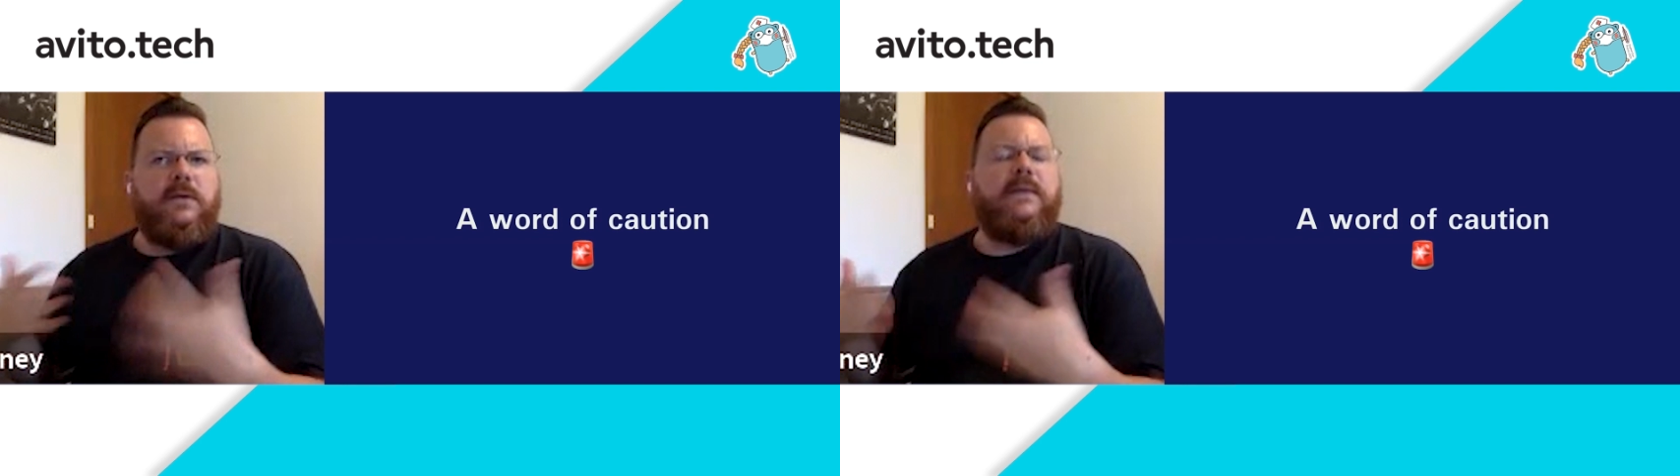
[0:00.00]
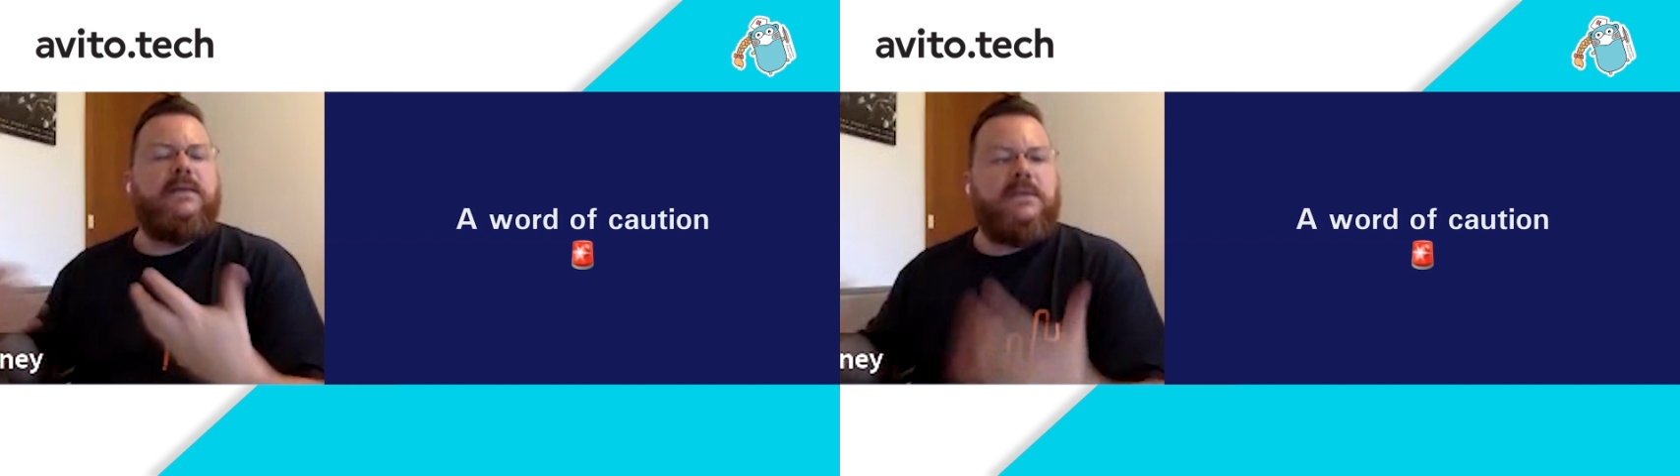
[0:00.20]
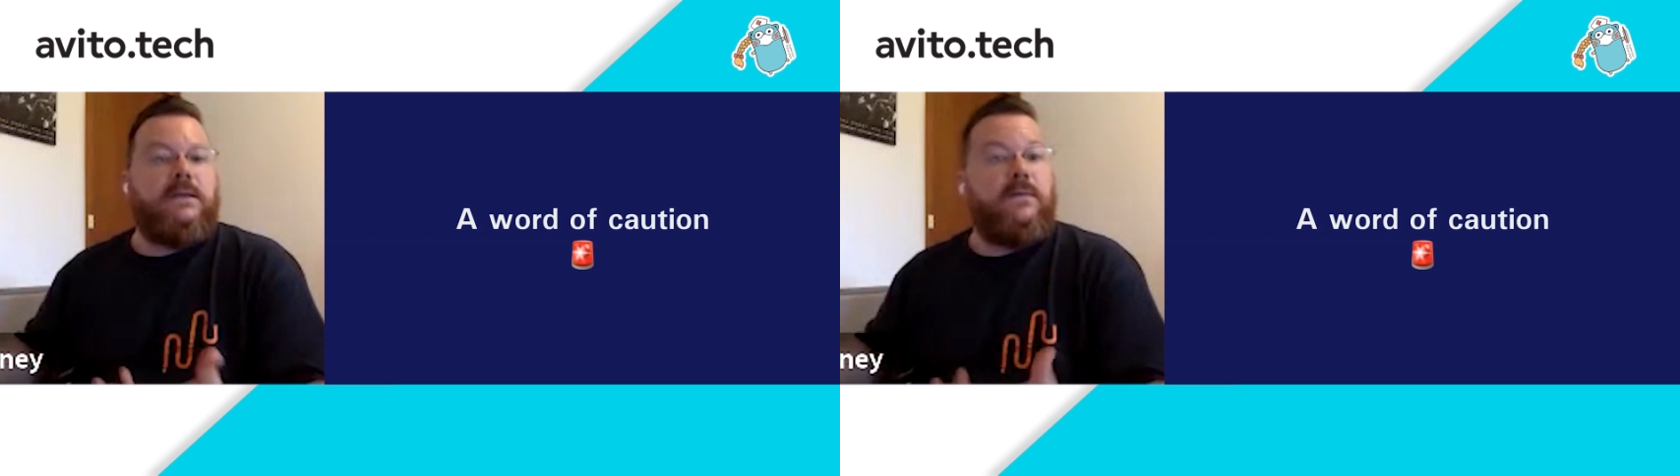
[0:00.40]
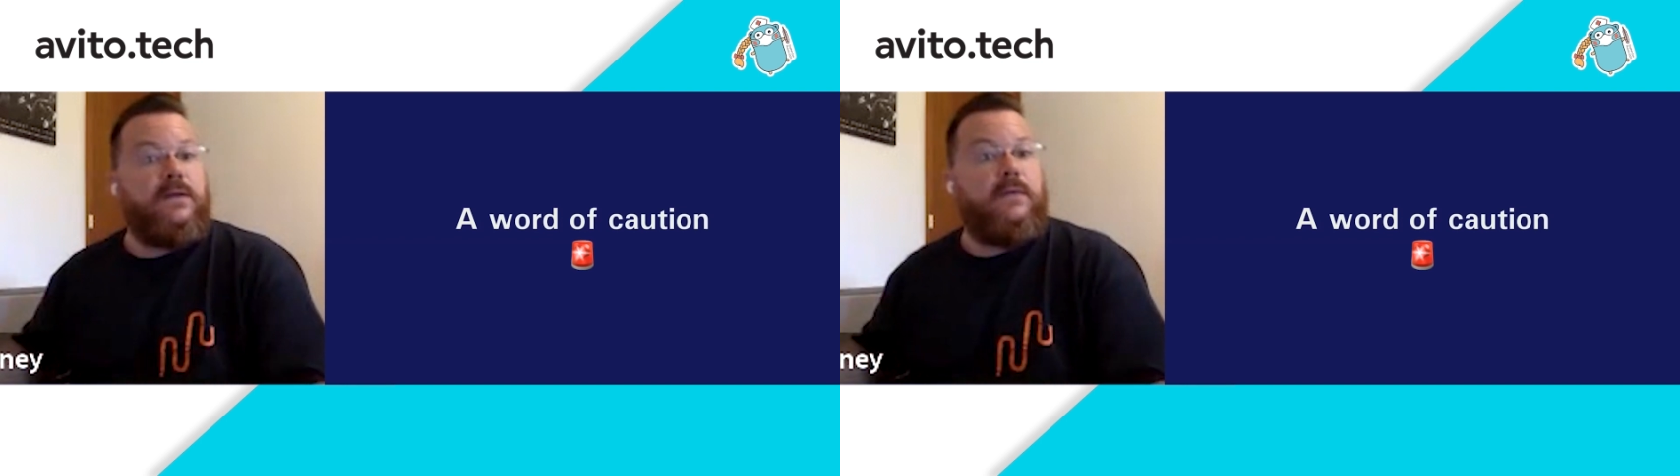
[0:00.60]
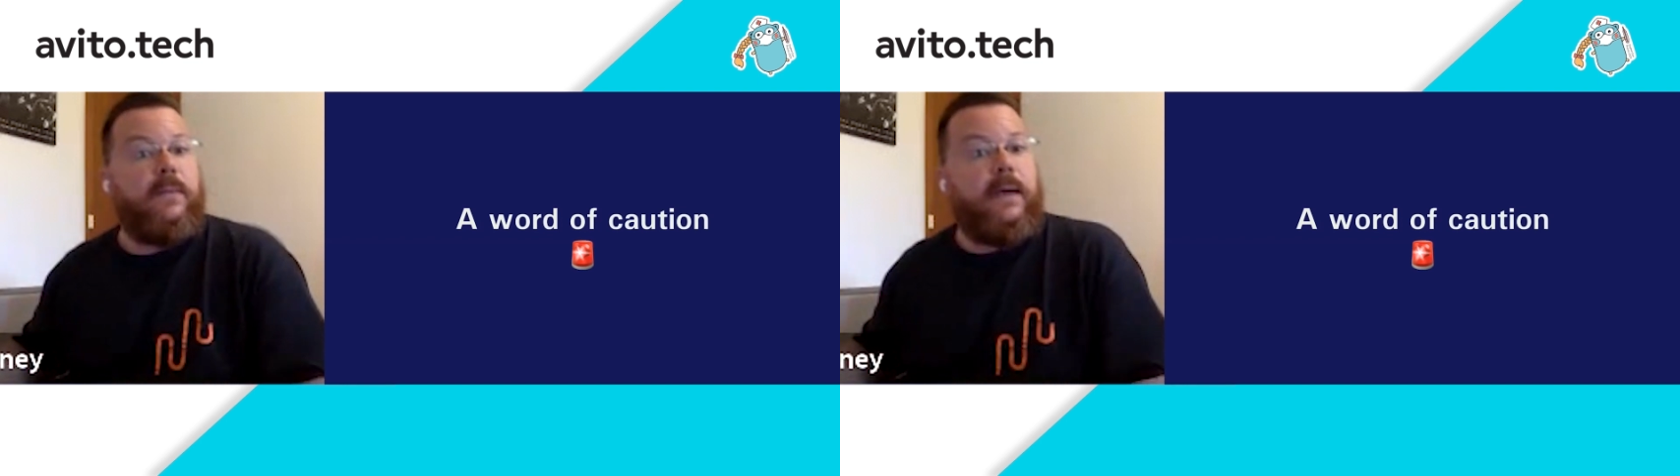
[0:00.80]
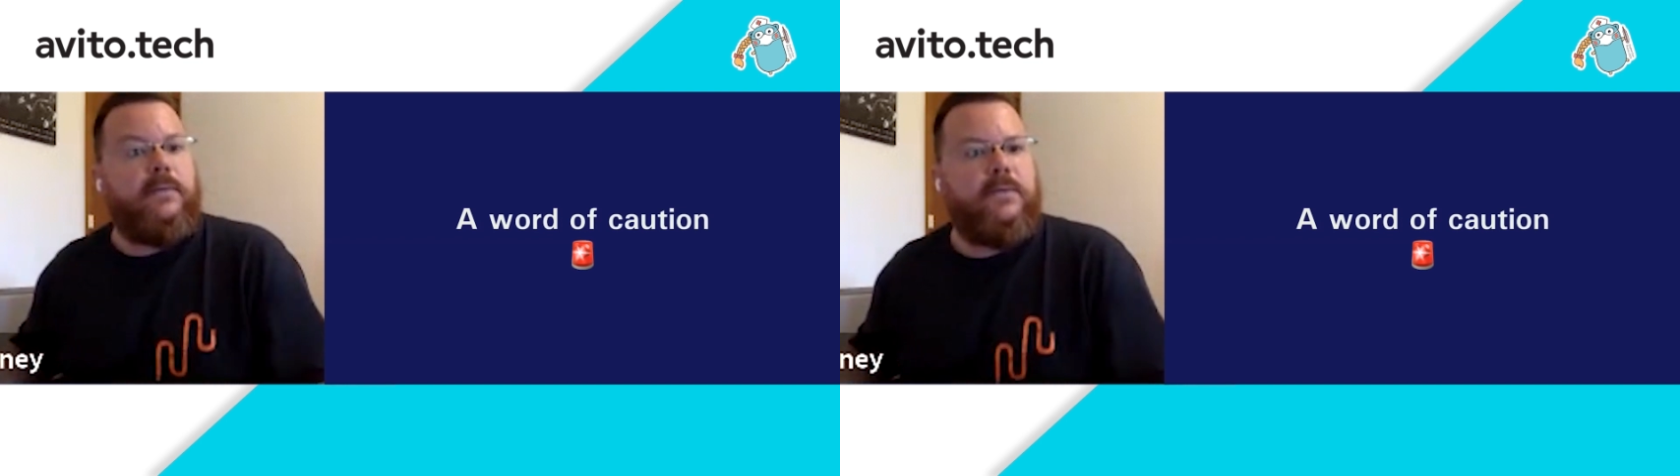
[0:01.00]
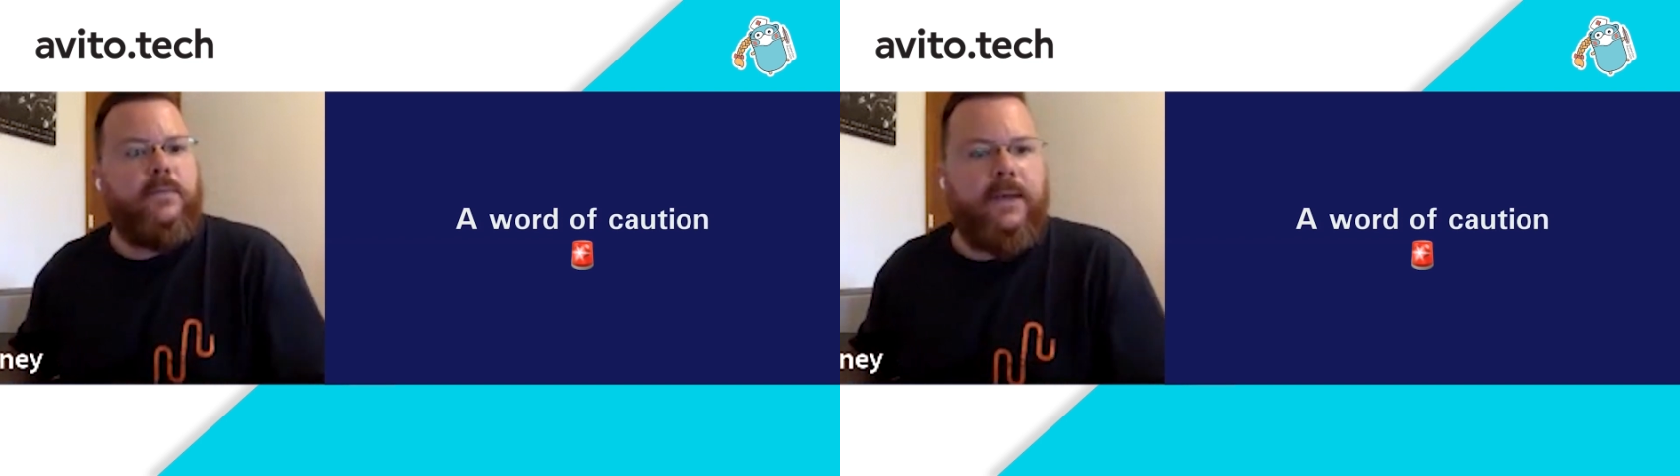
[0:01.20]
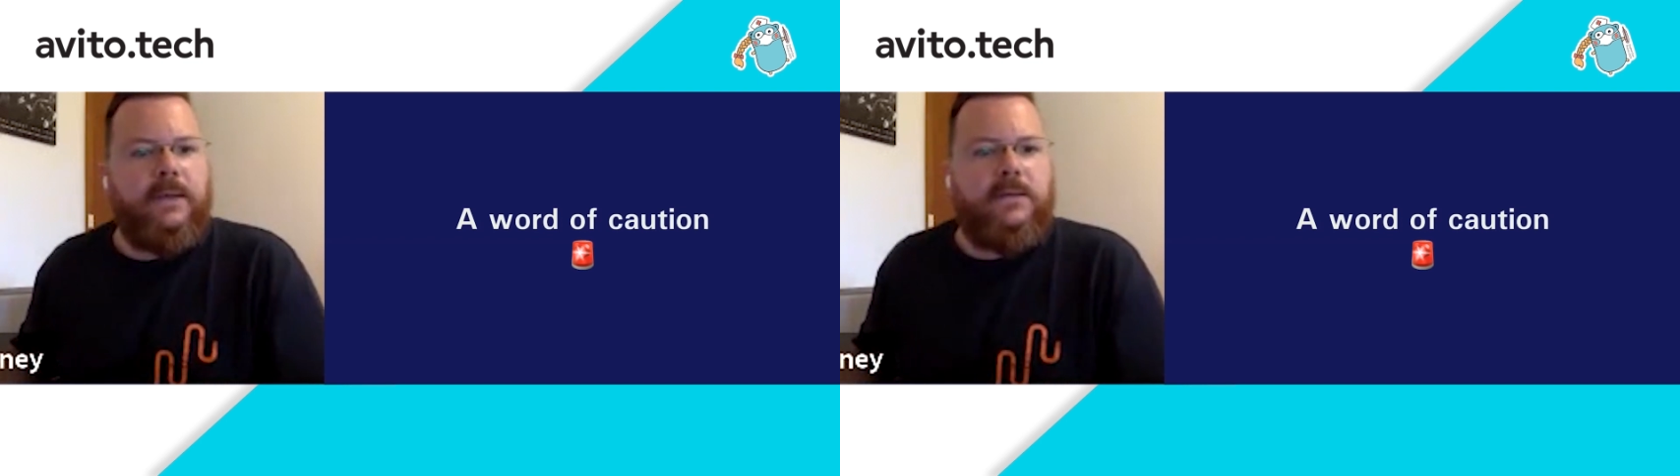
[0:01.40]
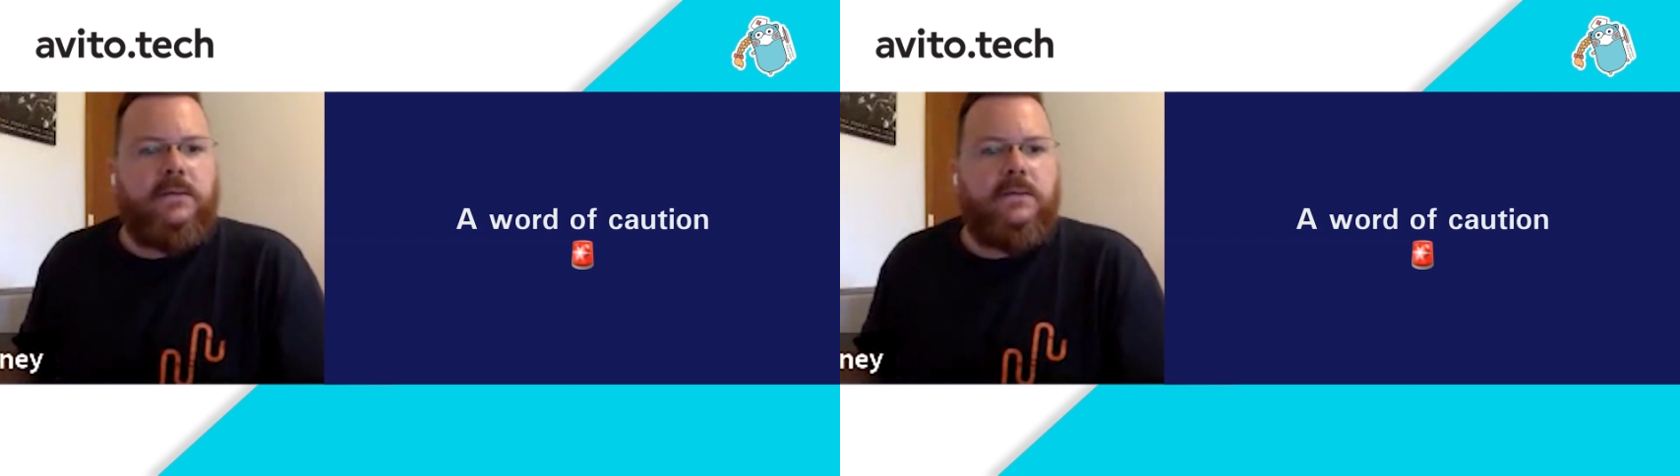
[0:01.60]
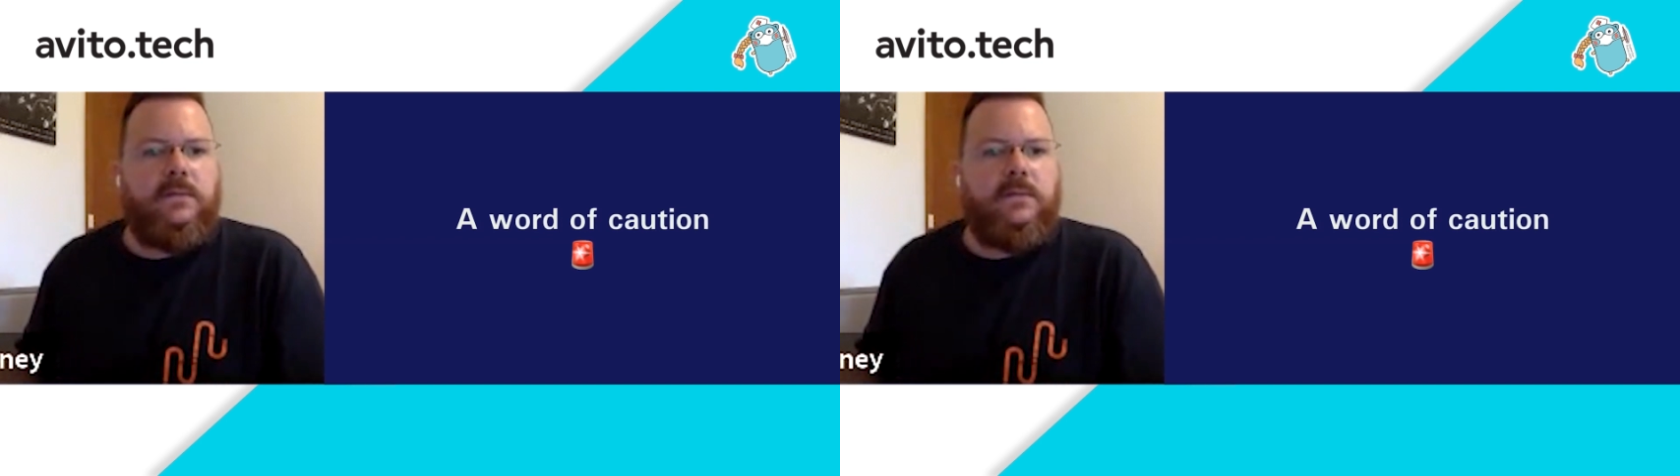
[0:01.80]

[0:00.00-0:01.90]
an insignificant amount of debate,